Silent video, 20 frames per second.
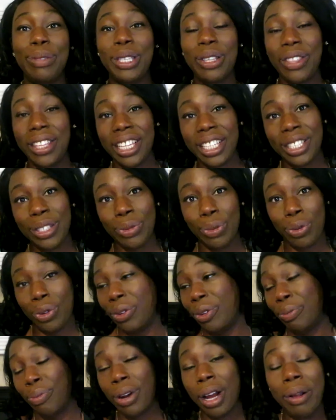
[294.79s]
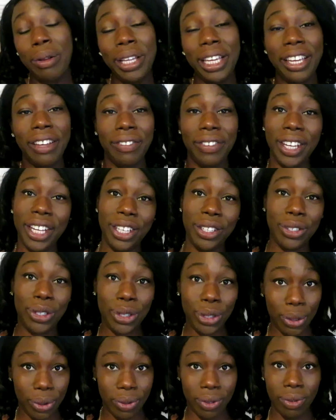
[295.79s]
So this will probably give each
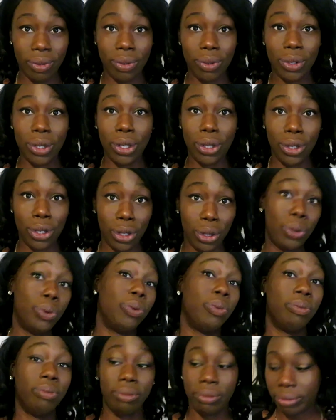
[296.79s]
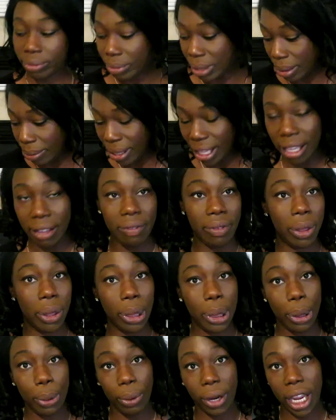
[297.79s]
student 2, maybe
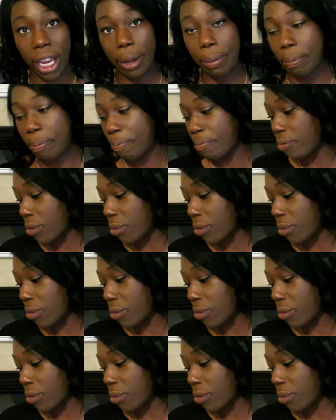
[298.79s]
even 3.